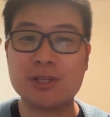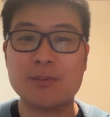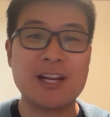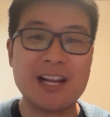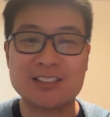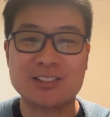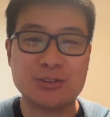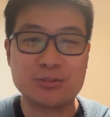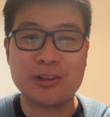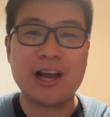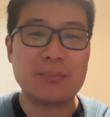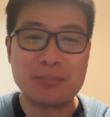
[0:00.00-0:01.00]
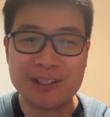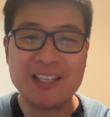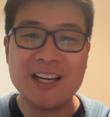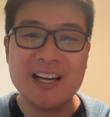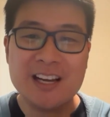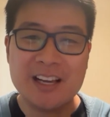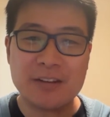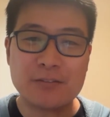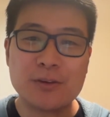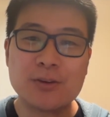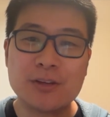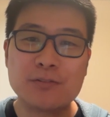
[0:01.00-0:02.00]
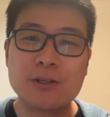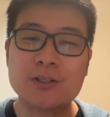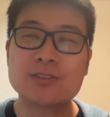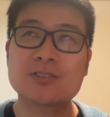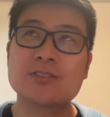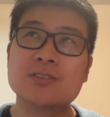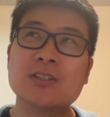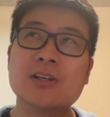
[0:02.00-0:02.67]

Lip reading: I'm not asking you for that, but if there's,